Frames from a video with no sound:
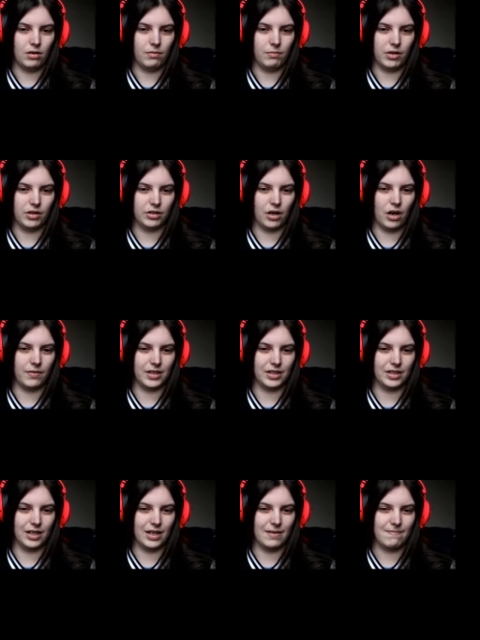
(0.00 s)
Because
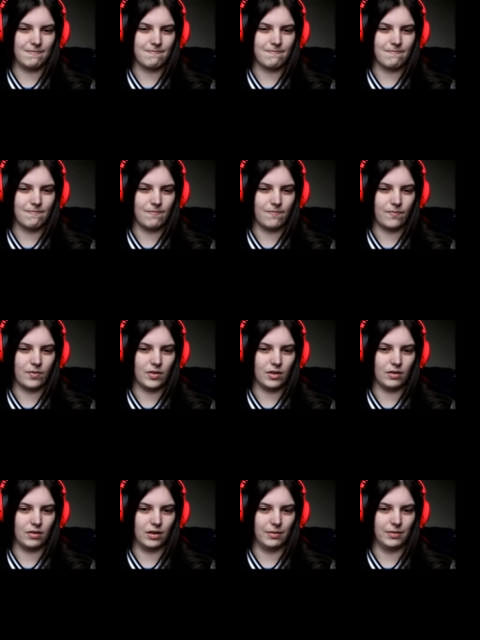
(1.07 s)
obviously.
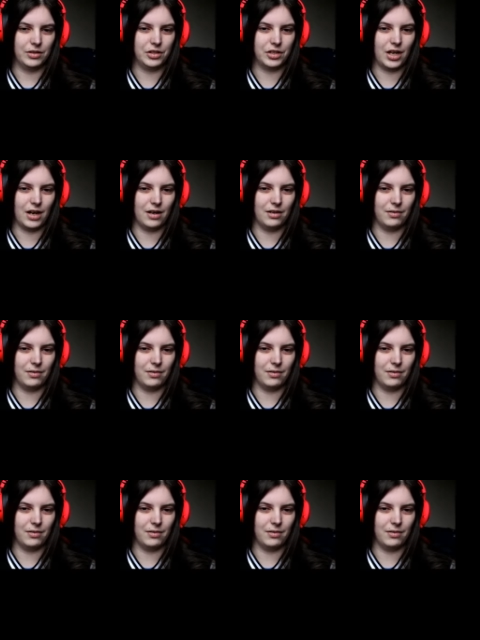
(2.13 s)
Right, let's just get out of